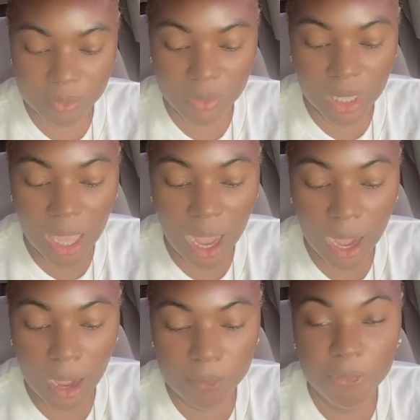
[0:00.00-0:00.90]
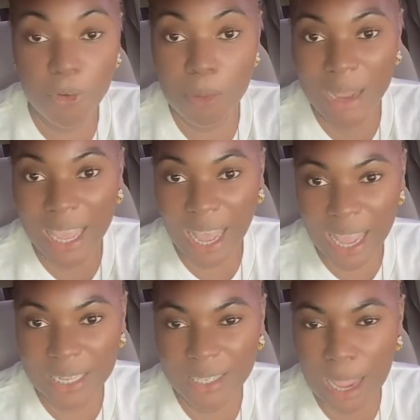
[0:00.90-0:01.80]
For my
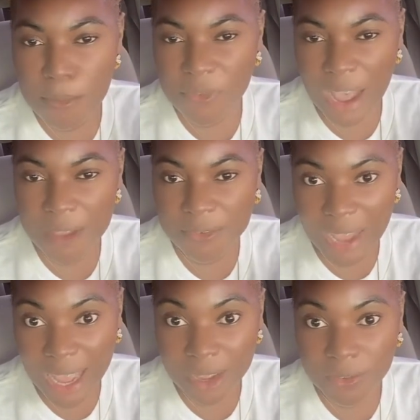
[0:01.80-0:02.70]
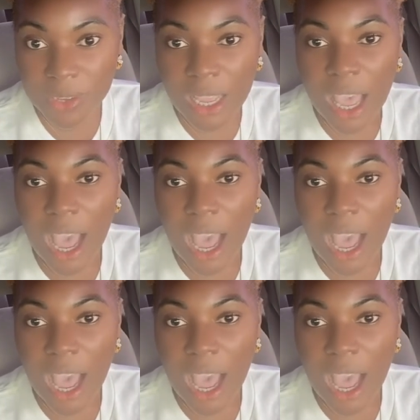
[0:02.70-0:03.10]
height, I'm 5'5",